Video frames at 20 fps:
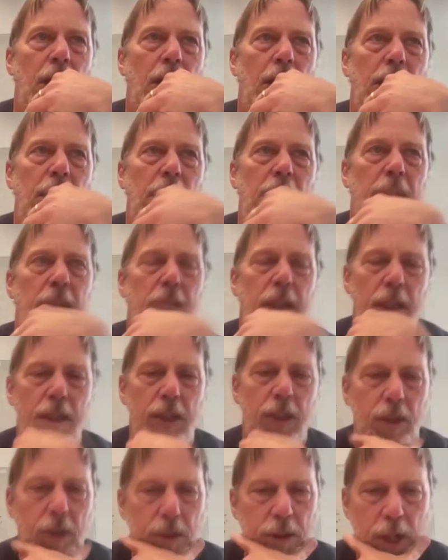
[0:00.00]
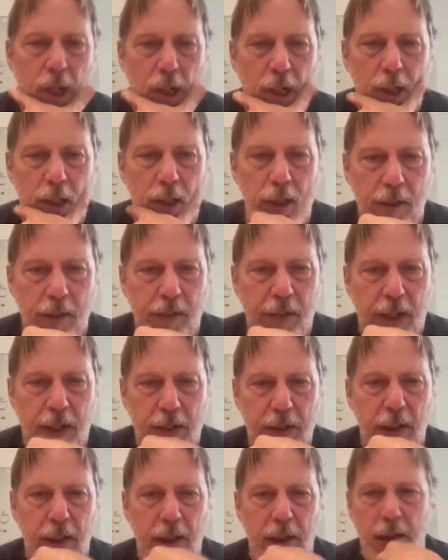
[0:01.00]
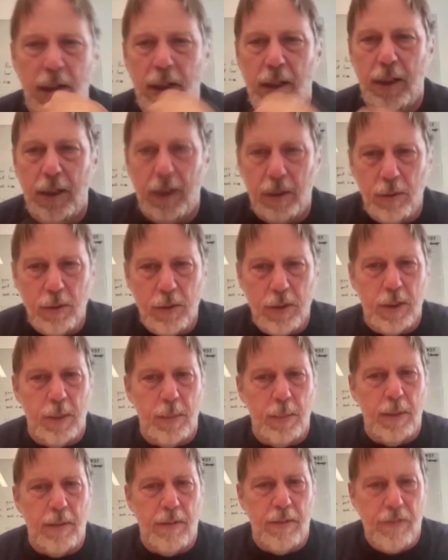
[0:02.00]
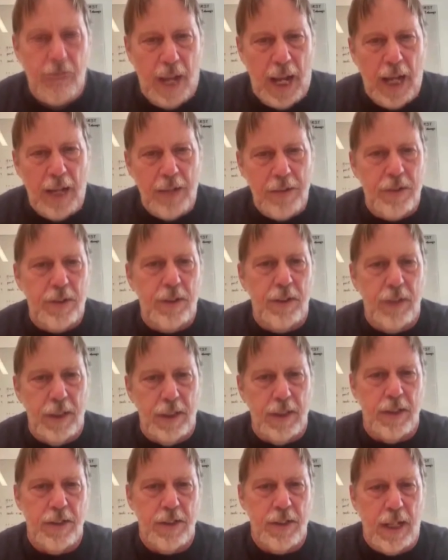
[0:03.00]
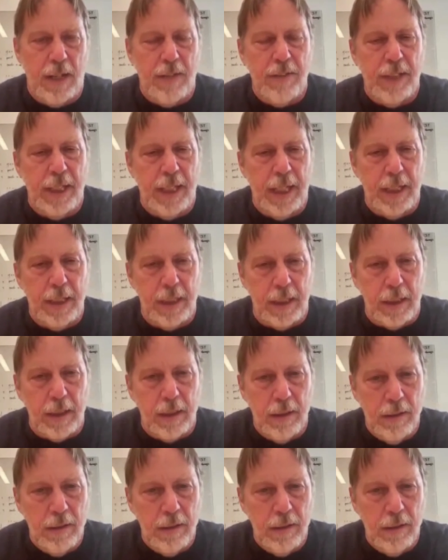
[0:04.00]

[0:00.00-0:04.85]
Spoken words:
the initial target of the VAX 8800 was to be faster than the 780.